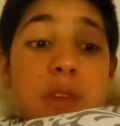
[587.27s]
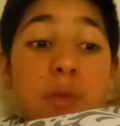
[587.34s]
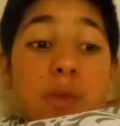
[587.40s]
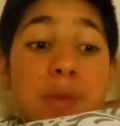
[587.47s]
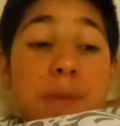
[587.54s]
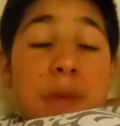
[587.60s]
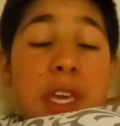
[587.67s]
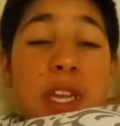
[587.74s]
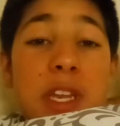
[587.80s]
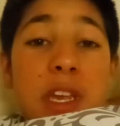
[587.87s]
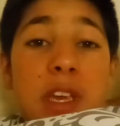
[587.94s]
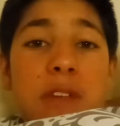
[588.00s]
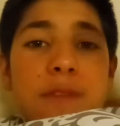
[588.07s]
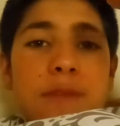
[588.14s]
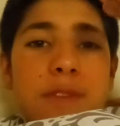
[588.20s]
It will be an
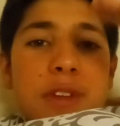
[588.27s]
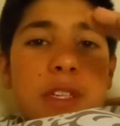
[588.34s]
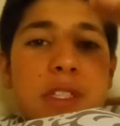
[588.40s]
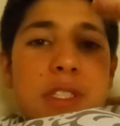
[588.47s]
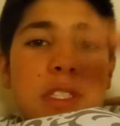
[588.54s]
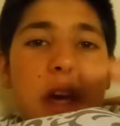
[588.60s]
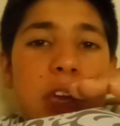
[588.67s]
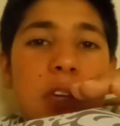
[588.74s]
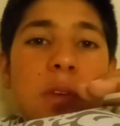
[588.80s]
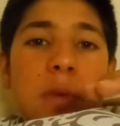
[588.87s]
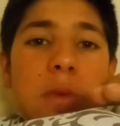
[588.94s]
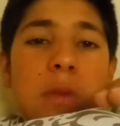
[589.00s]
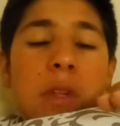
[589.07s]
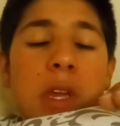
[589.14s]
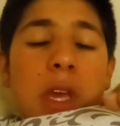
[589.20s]
infinite
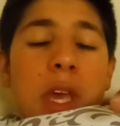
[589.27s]
cycle,